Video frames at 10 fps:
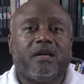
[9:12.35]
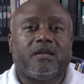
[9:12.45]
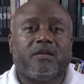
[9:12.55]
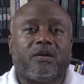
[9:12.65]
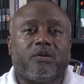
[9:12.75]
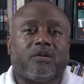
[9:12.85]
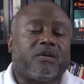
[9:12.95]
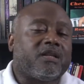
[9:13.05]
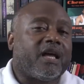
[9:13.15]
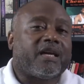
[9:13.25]
you know,
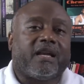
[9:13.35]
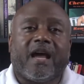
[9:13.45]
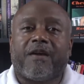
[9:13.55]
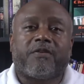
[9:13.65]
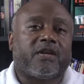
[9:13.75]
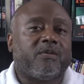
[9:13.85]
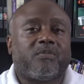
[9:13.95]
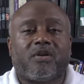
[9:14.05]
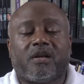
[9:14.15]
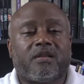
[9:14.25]
looking like an
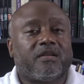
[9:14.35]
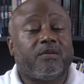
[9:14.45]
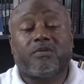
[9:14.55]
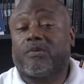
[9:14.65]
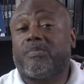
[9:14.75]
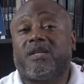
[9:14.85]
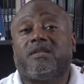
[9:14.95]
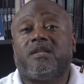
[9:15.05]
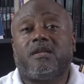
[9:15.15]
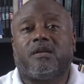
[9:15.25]
African brother. It was a
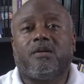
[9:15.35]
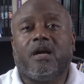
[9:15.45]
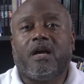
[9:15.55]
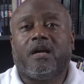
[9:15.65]
big deal.